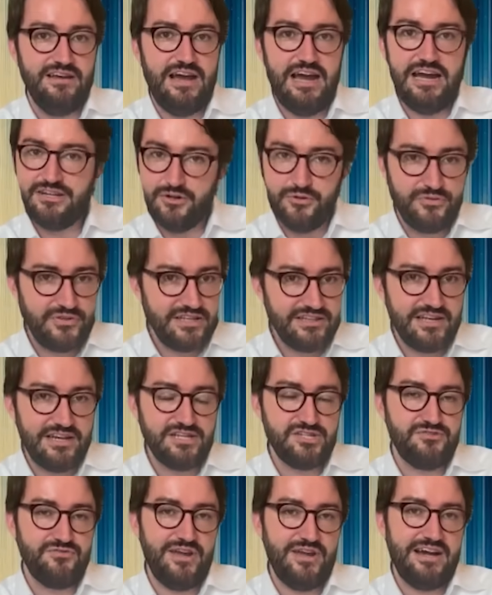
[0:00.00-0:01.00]
I don't think that
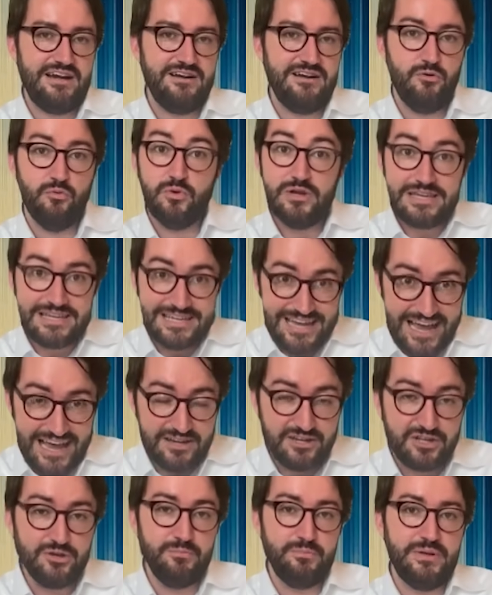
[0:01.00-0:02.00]
is fair. We
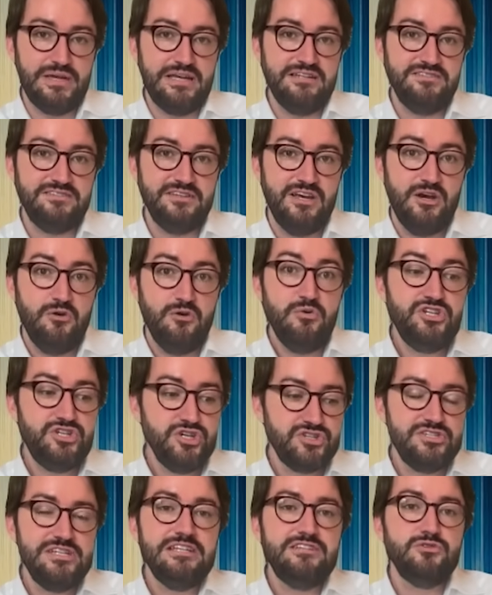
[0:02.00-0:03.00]
can compete. We
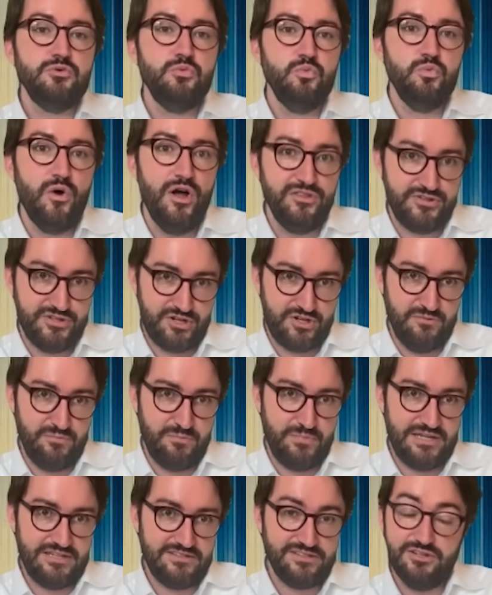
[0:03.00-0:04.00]
just need to want to
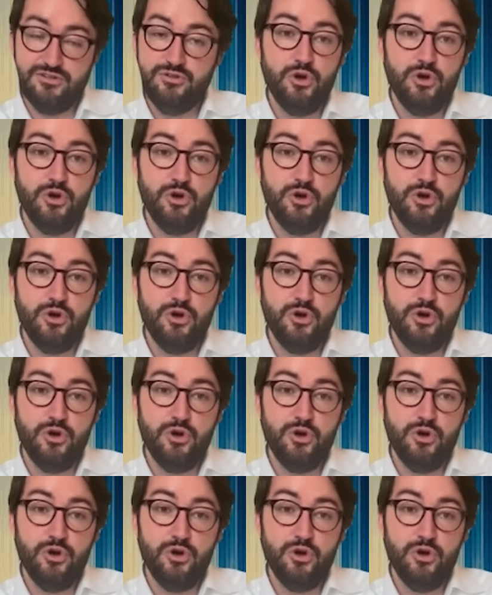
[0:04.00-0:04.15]
compete.